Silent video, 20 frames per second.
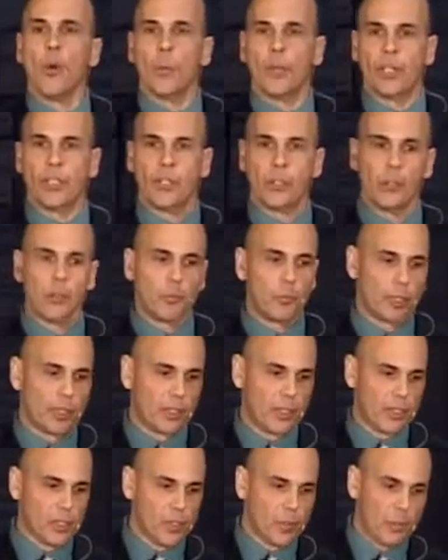We do
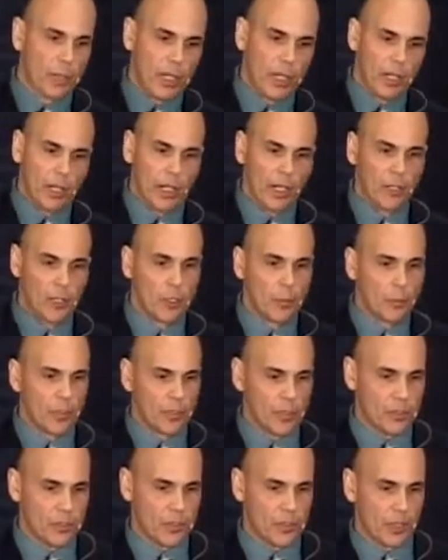participate on
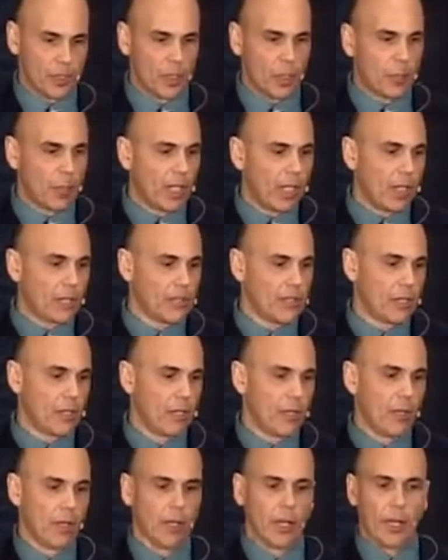numerous committees
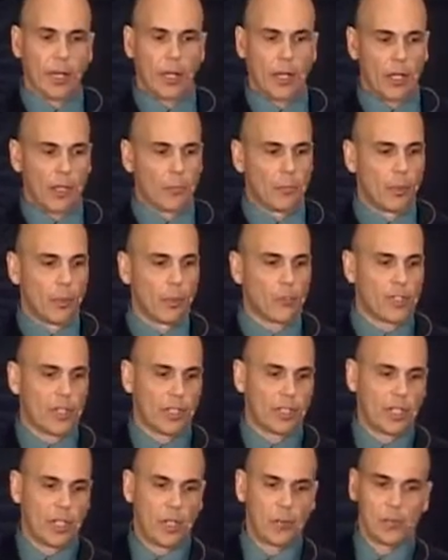and
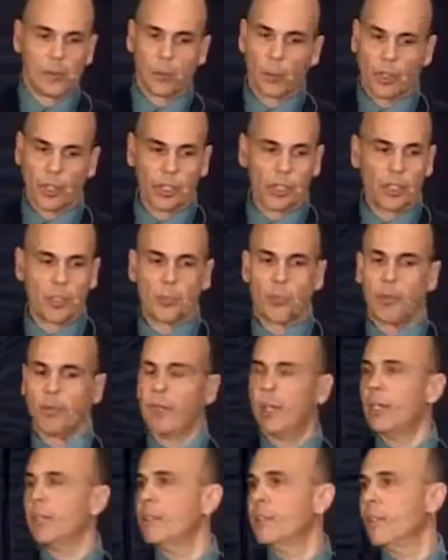project teams working to
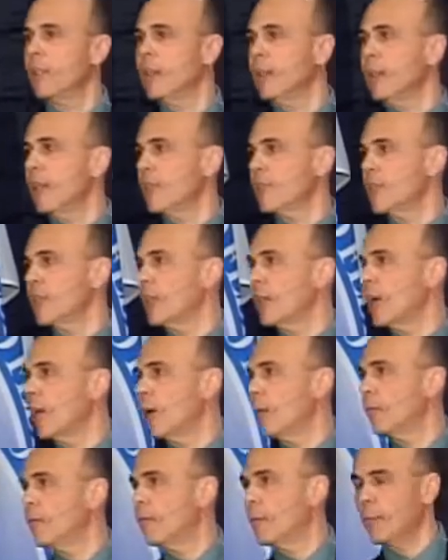prevent Asian
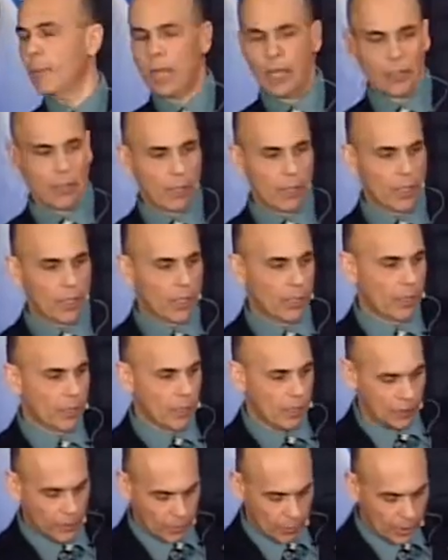carp from entering
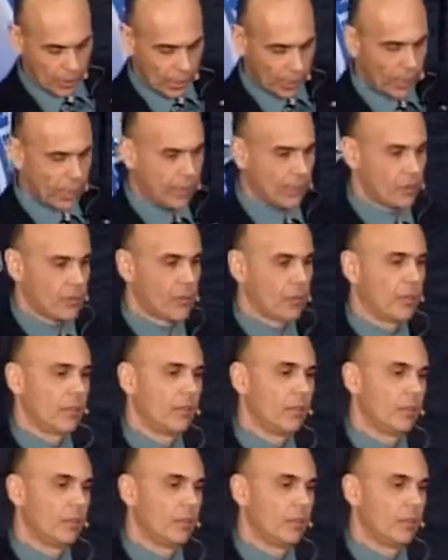the Great Lakes.